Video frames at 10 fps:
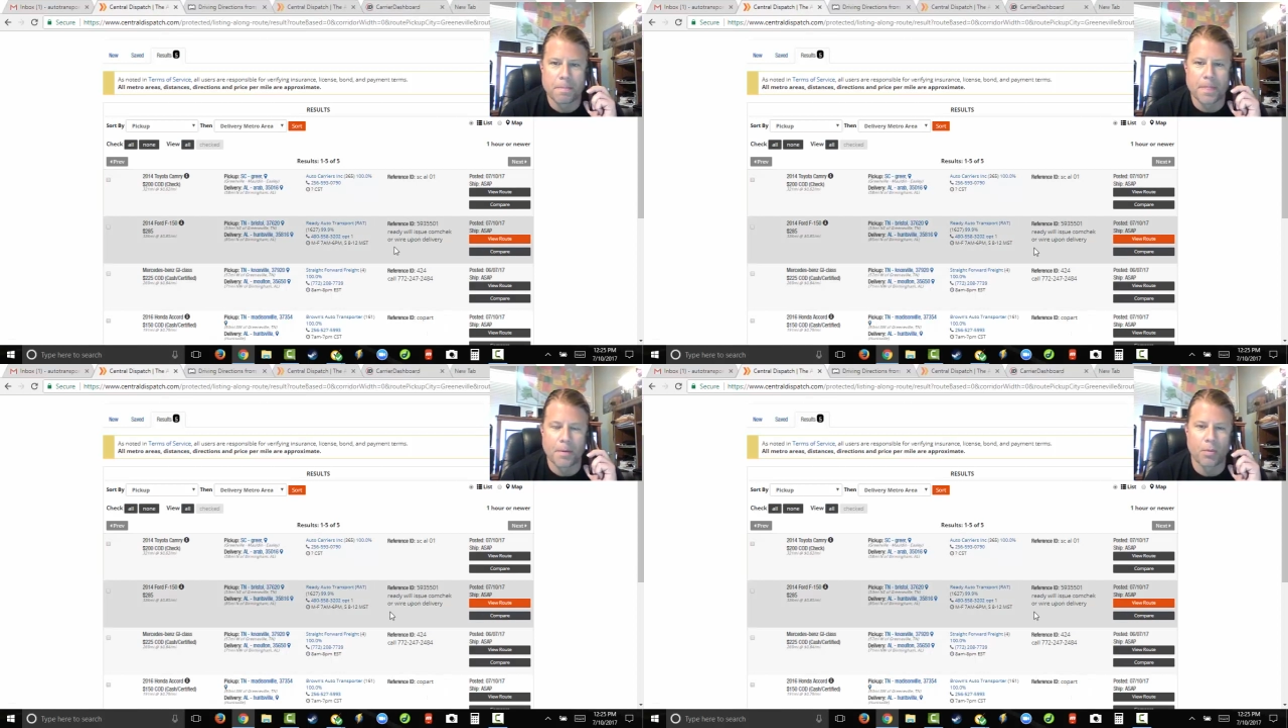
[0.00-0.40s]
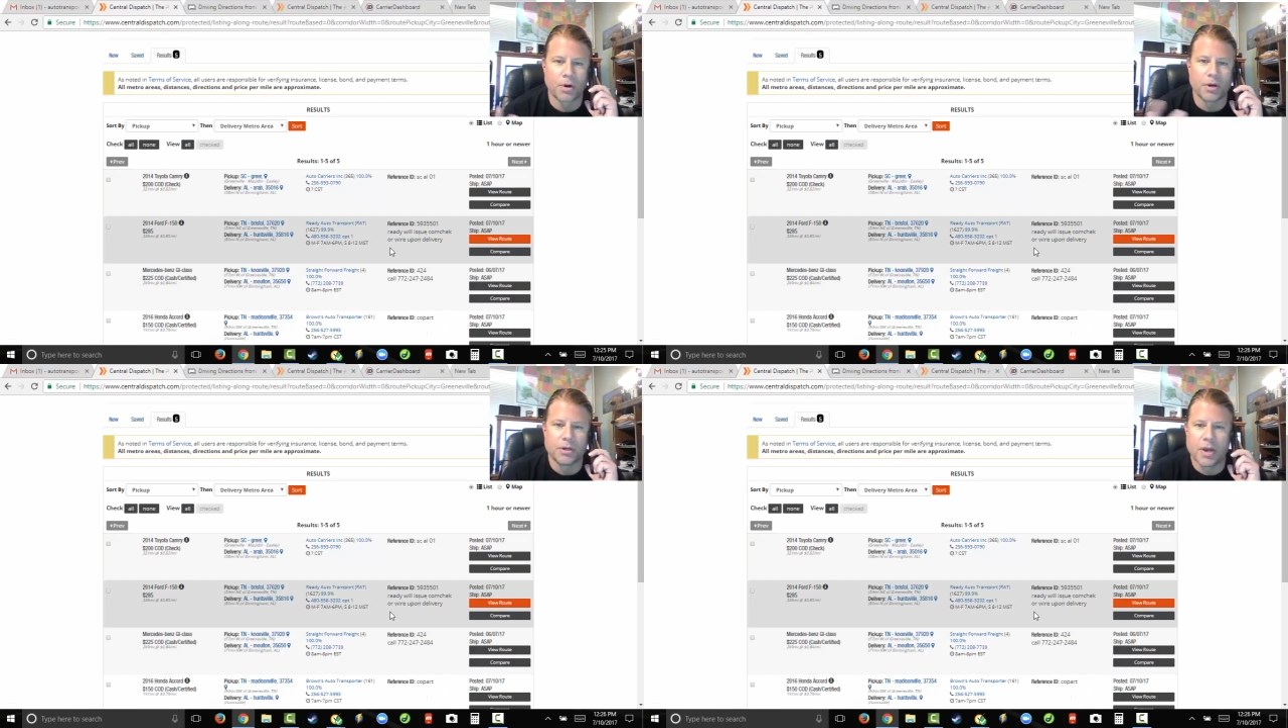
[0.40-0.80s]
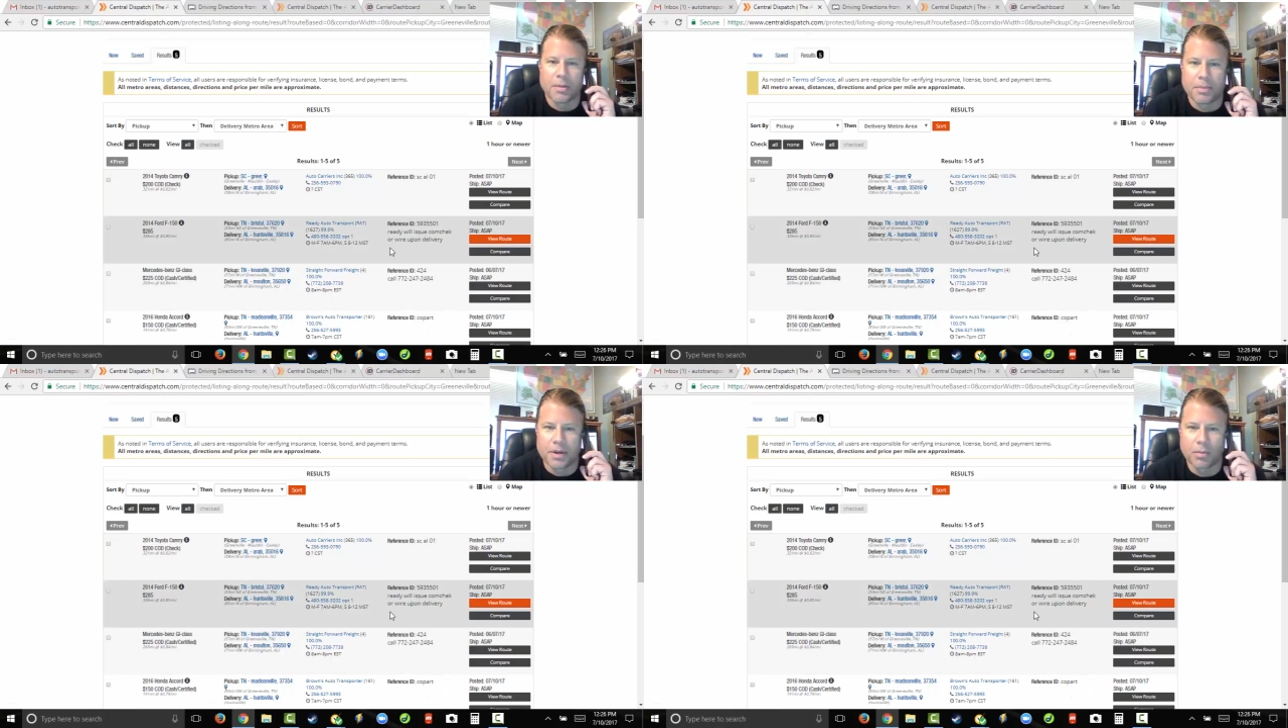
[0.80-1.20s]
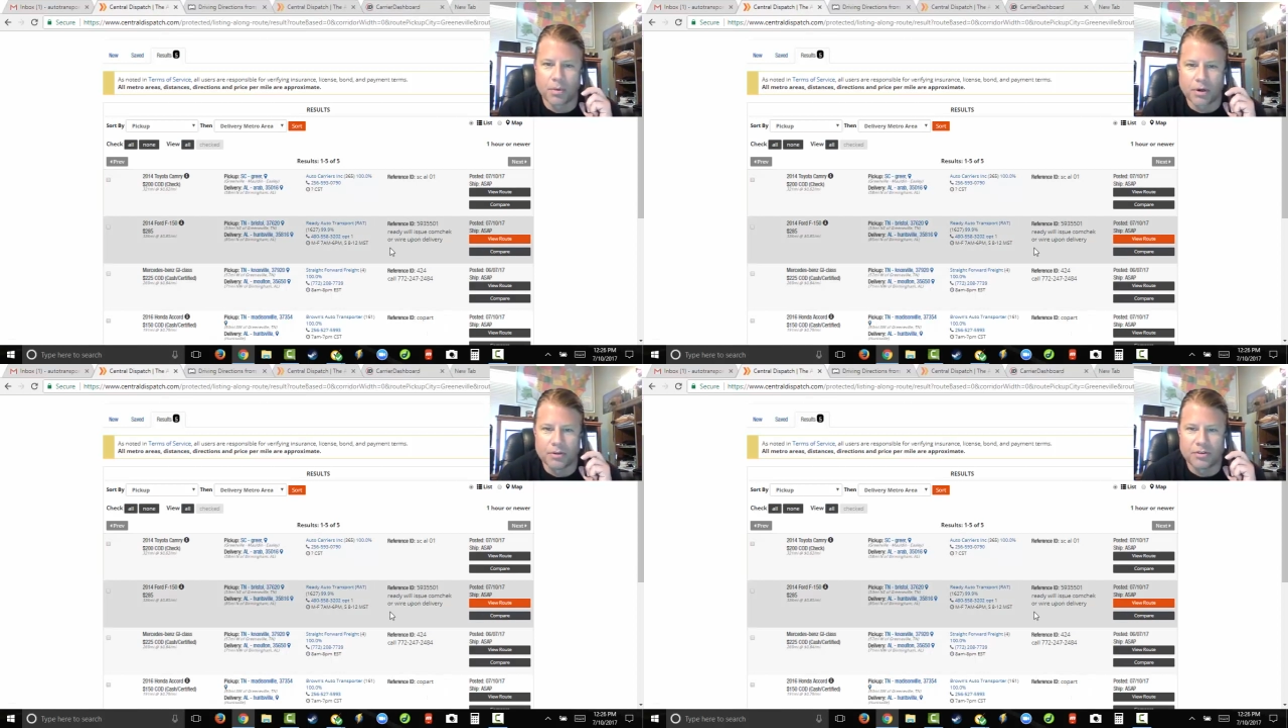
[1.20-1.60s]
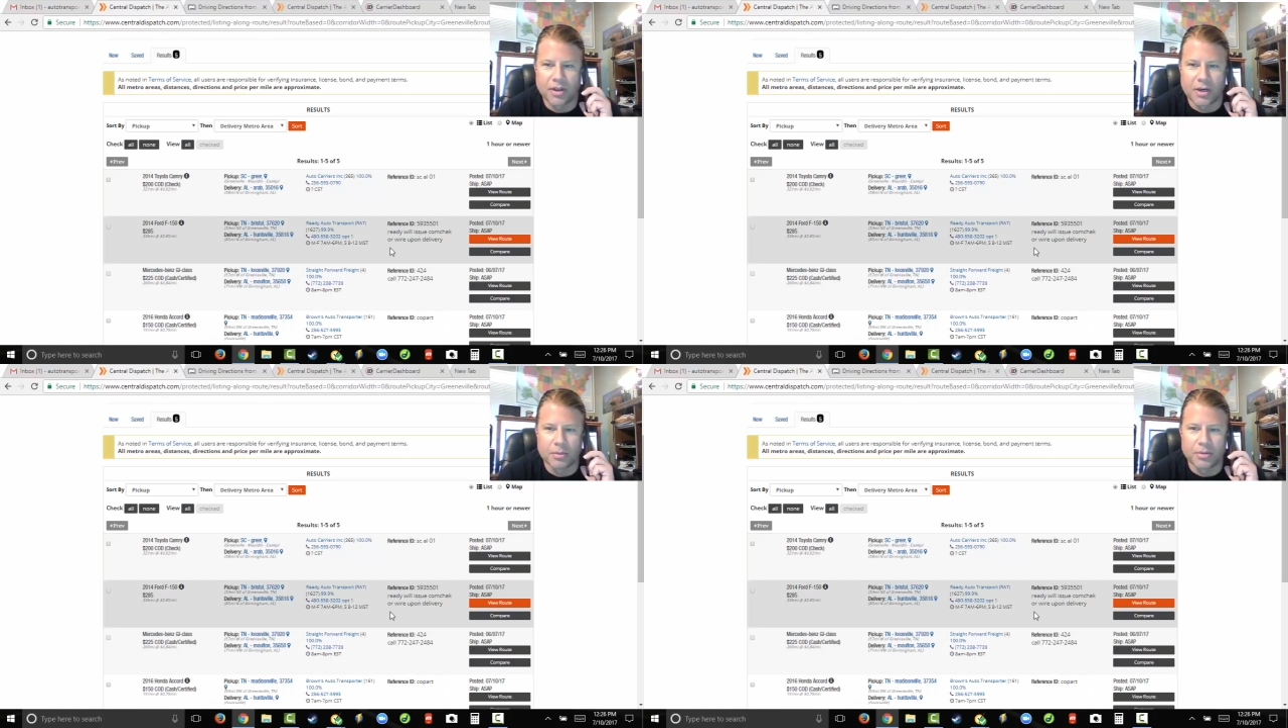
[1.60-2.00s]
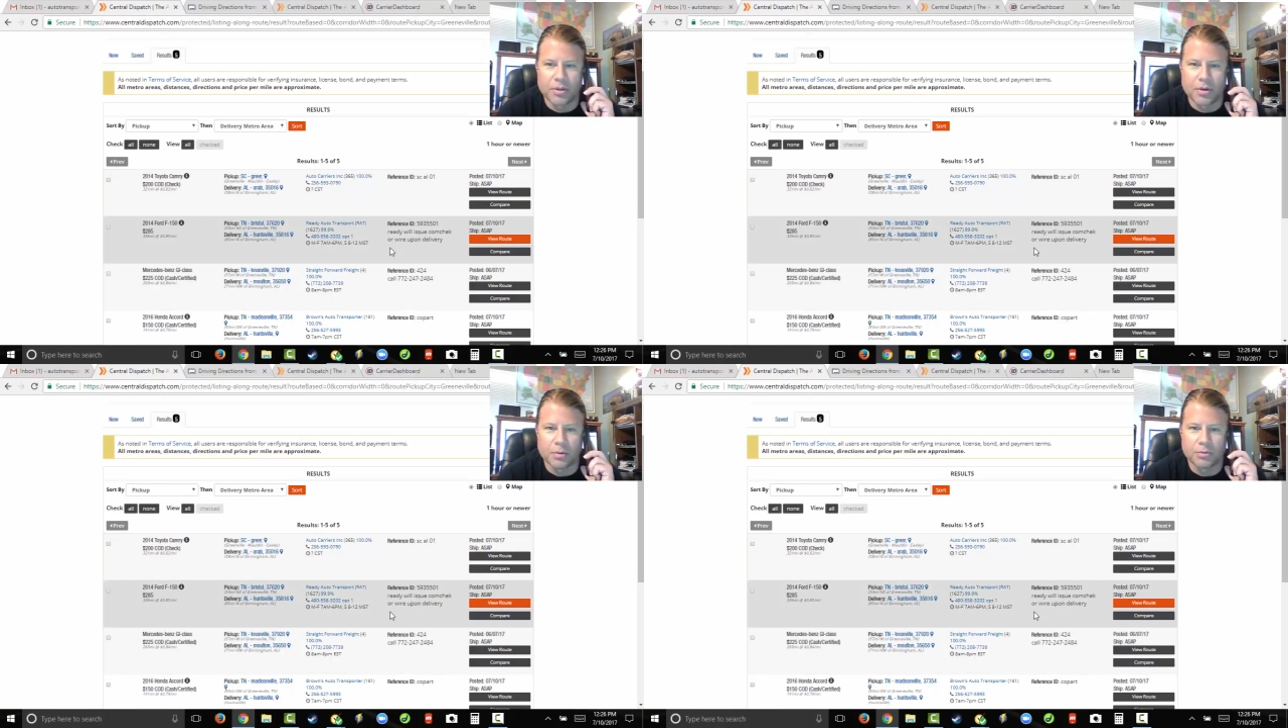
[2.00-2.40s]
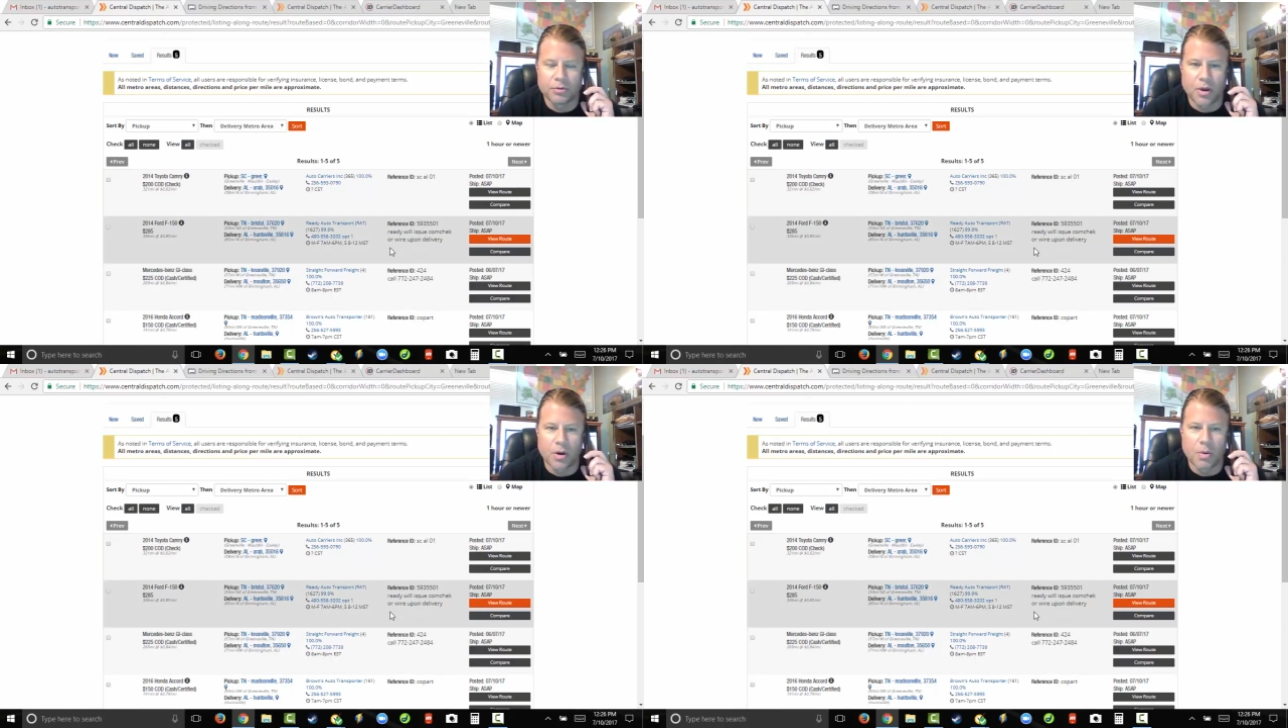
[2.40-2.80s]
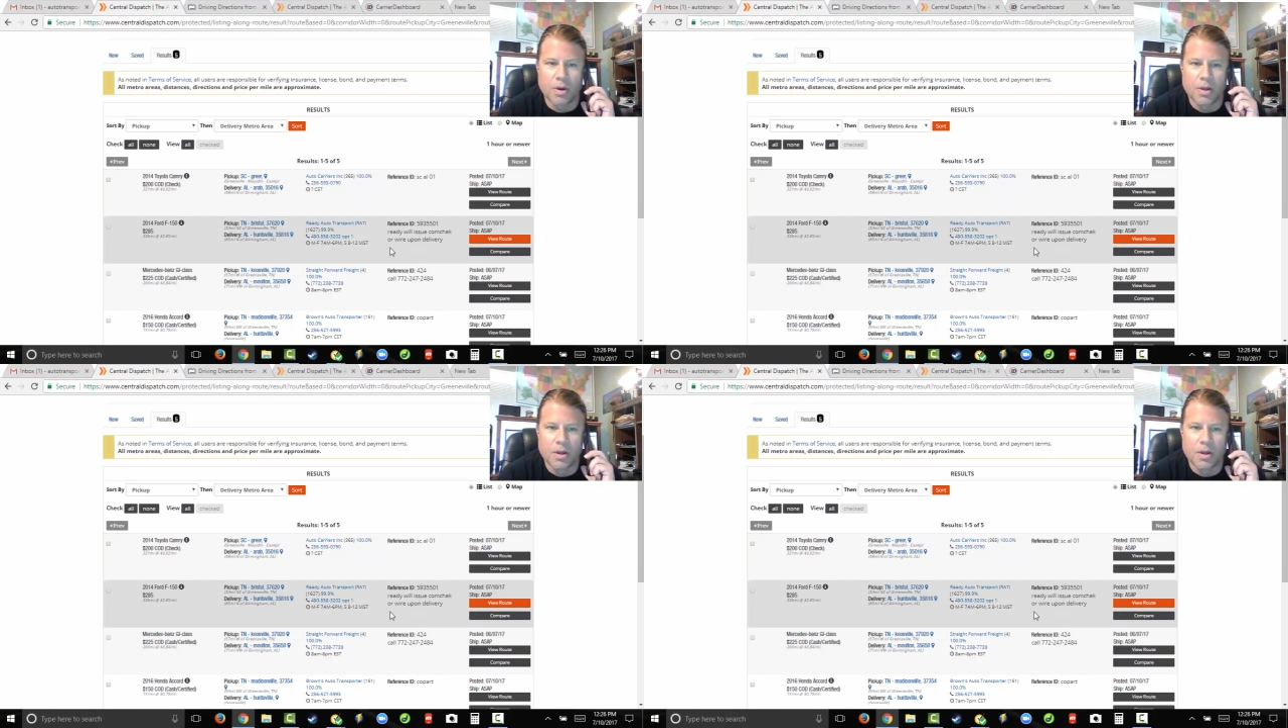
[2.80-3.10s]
we're good company and we're in good standing with you. So